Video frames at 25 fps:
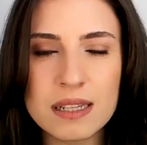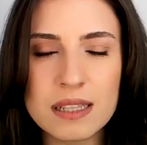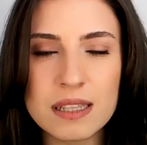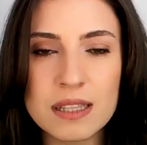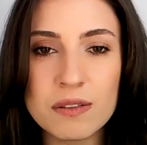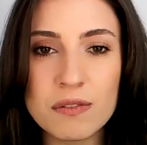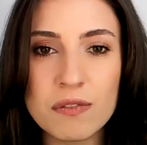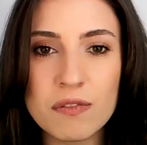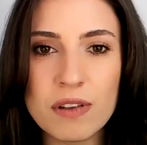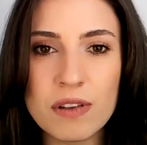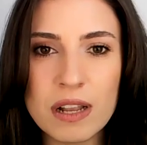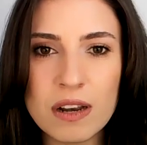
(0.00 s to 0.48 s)

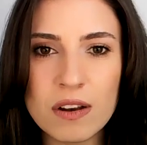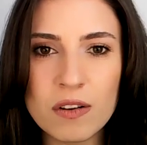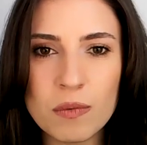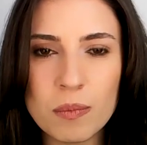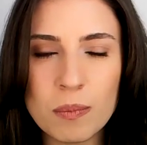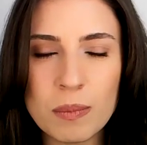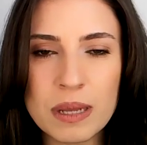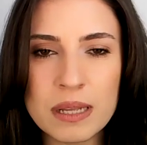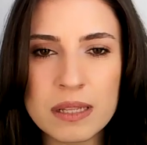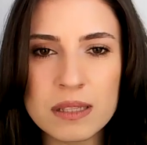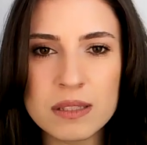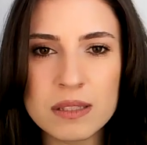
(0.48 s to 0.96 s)

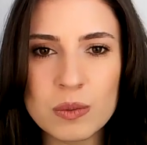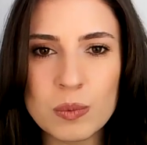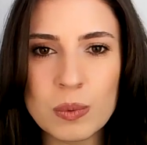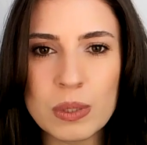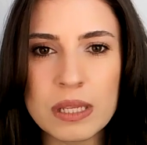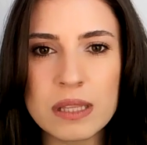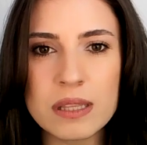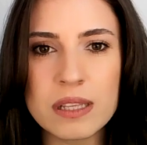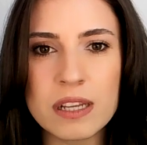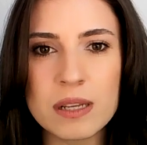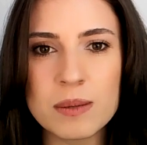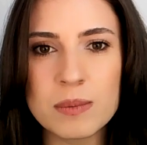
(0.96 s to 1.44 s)
developments when
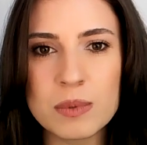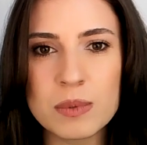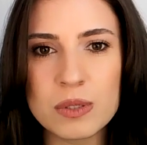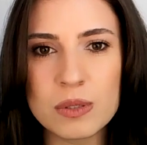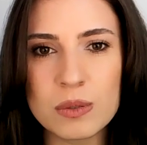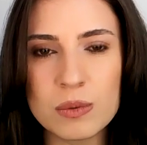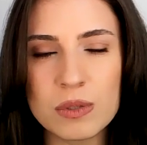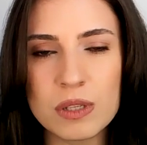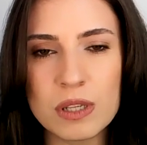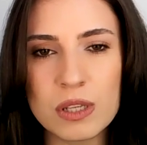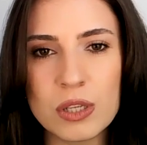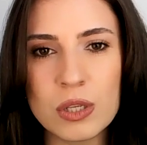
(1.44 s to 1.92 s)
it comes
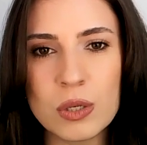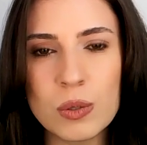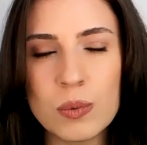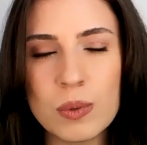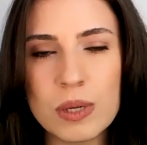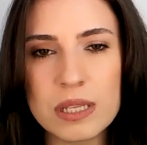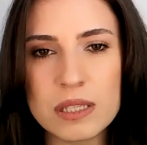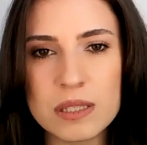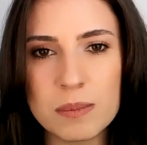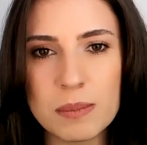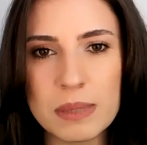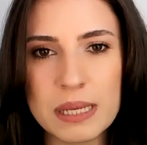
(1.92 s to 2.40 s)
to the
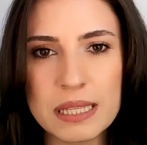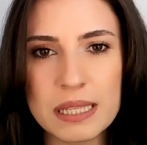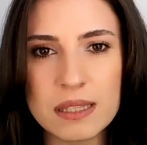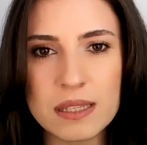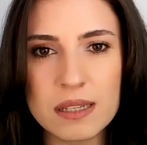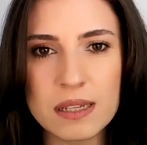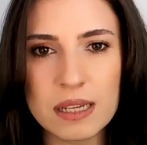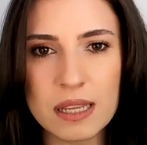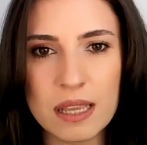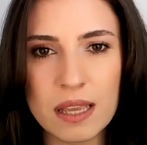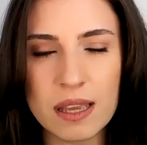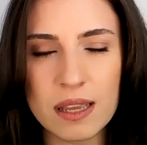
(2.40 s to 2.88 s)
US
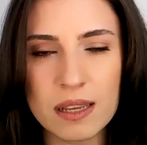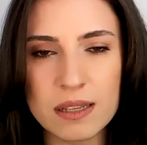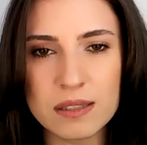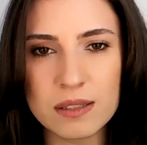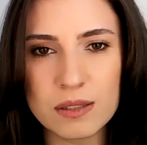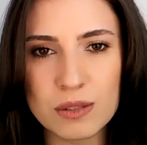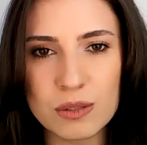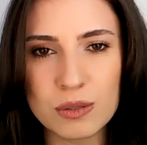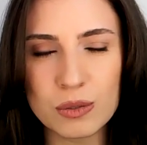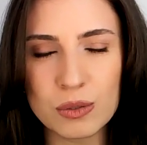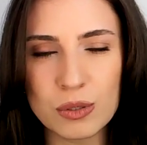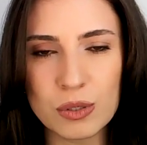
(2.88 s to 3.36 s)
military aid
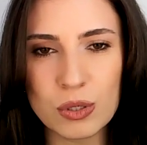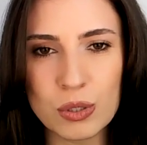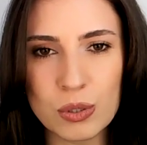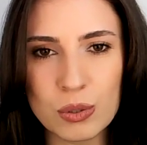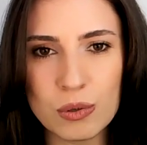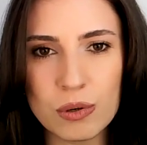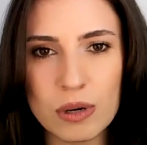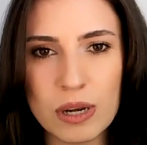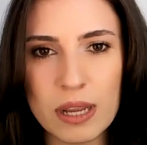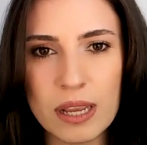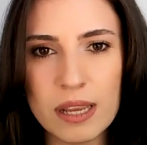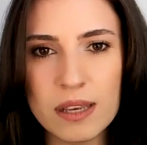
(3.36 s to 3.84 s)
to
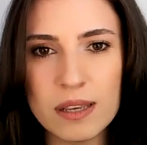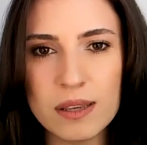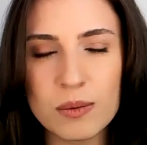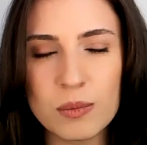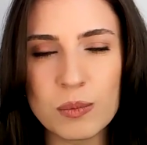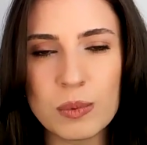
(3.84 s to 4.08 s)
Ukraine.